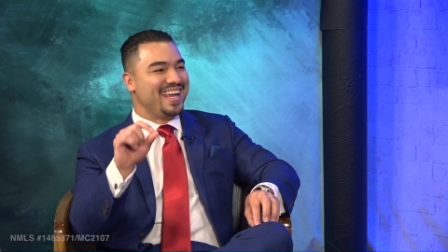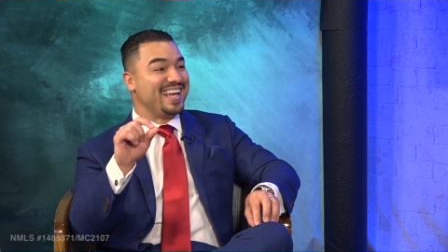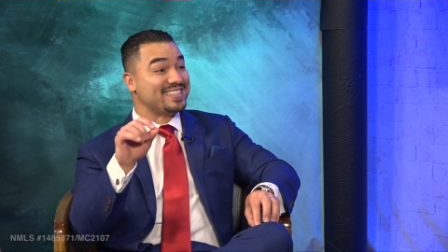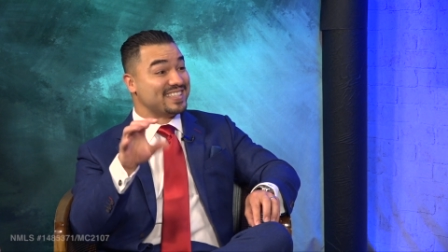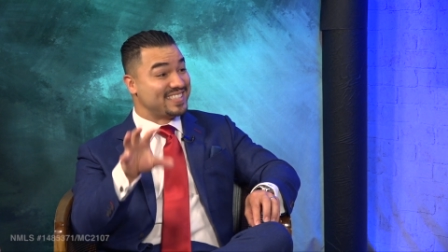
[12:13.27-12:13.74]

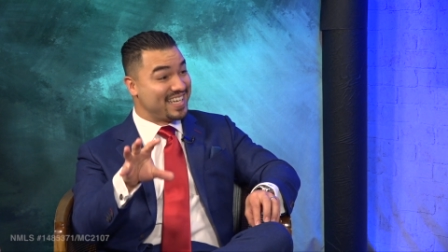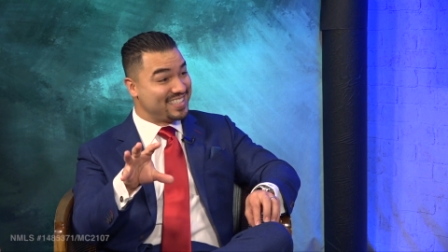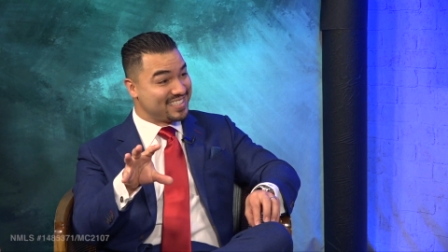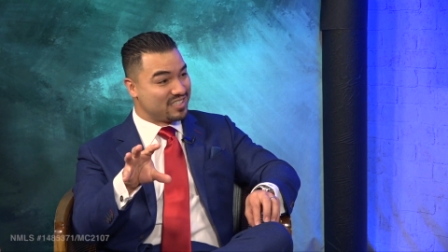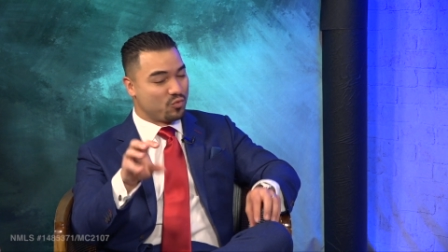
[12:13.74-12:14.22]
It's
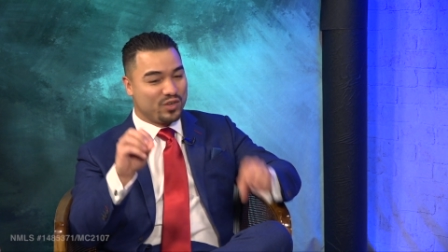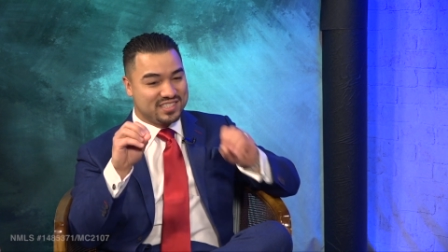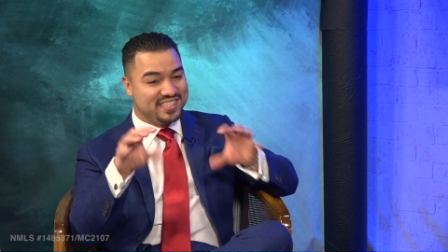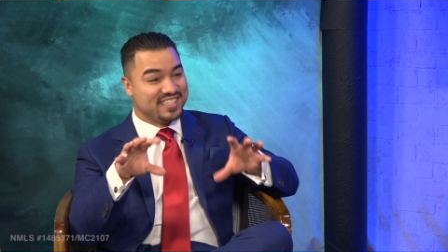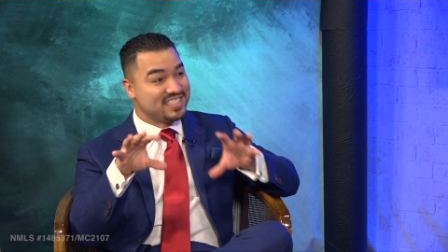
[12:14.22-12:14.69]
attention.
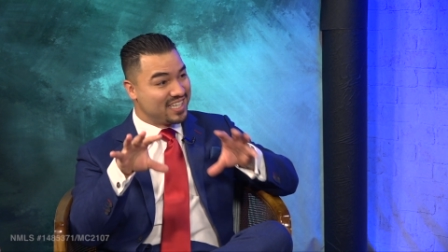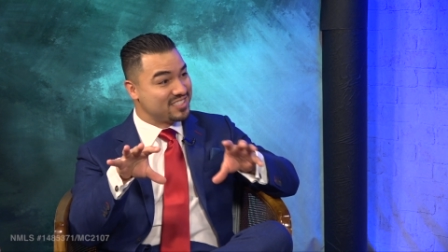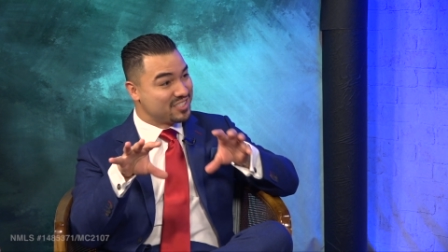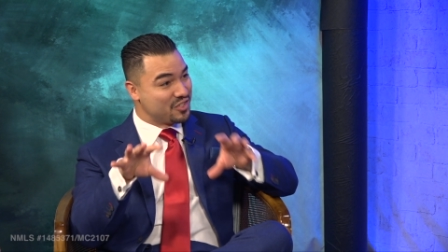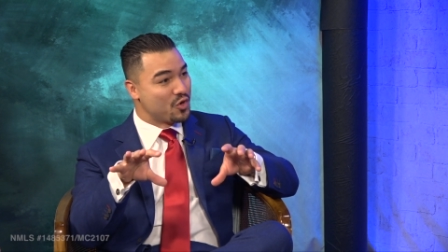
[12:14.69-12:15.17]
Where's the
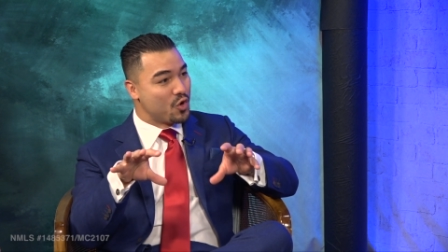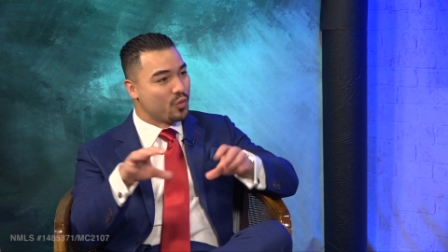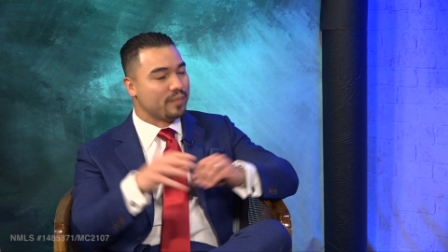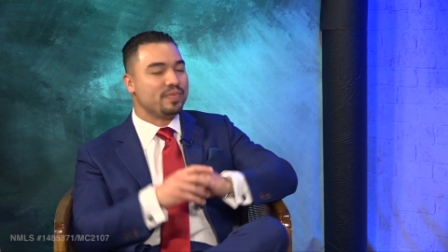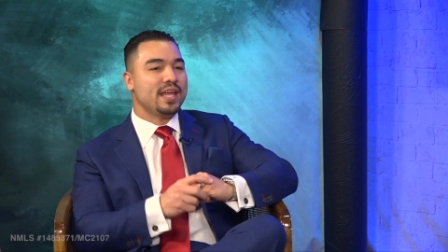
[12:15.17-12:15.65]
attention
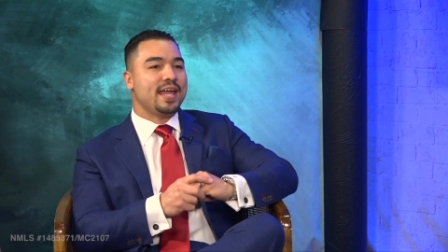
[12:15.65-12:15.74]
going?